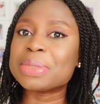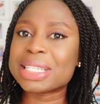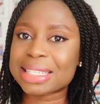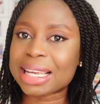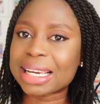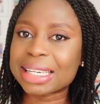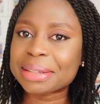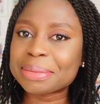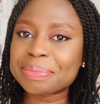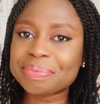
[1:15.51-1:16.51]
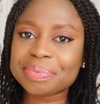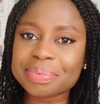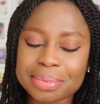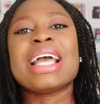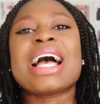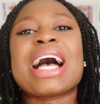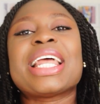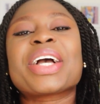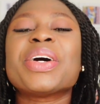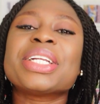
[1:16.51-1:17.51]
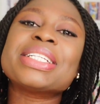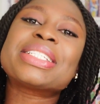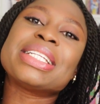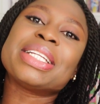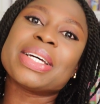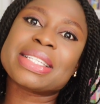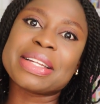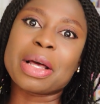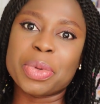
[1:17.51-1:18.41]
design. And according to the Nursing and